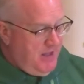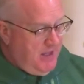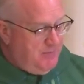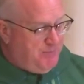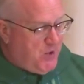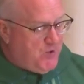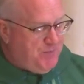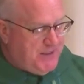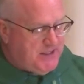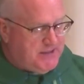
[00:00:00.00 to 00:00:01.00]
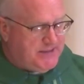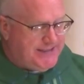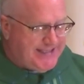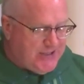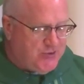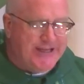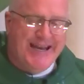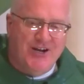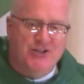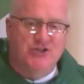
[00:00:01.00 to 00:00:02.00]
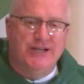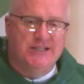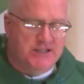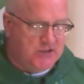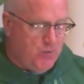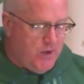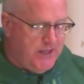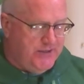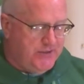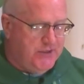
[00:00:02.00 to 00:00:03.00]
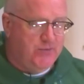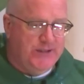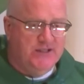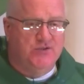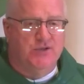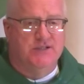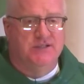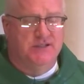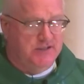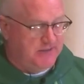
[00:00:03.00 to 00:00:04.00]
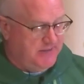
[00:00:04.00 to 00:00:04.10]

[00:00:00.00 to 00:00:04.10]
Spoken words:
and both because the central character has squandered resources.